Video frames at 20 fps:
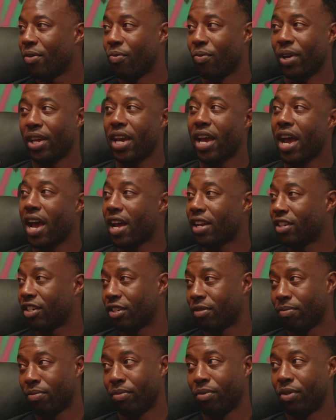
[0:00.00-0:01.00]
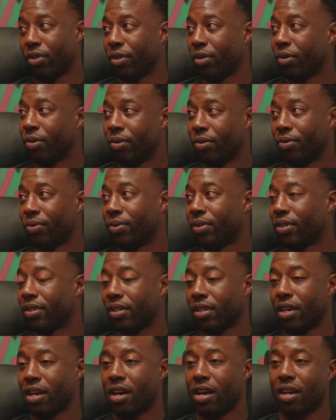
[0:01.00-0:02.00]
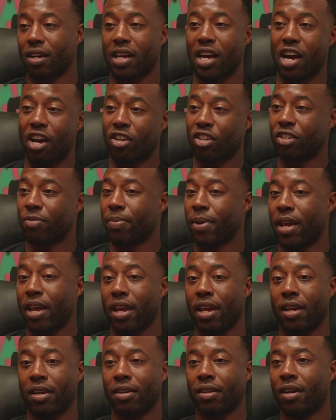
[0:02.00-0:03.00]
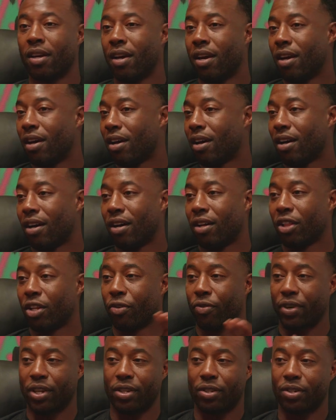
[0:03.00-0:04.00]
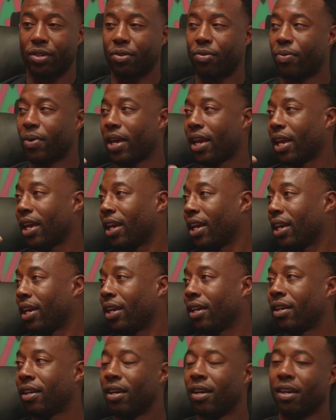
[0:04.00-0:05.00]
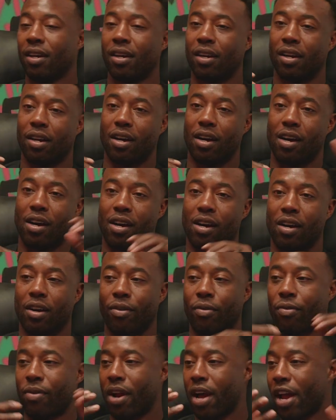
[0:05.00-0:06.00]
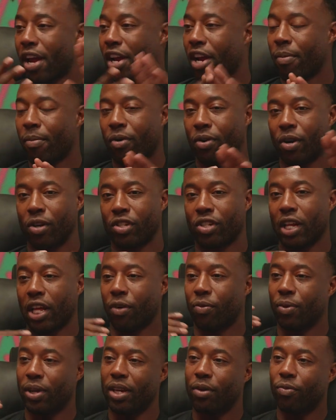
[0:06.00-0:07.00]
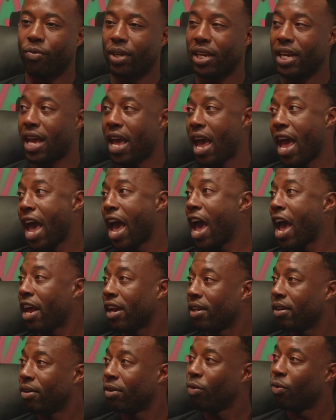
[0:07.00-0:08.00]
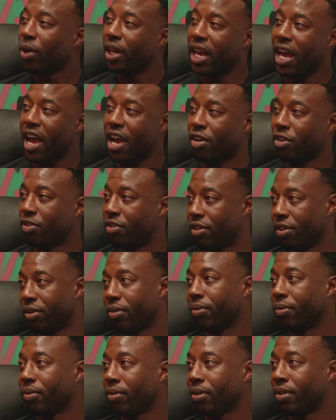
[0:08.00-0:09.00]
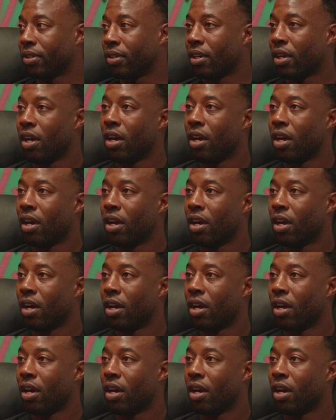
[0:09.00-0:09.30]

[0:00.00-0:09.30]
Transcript: We had some dudes, Kyle Spain, Lorenzo Wade, Ryan Omarosa. Like we had dudes.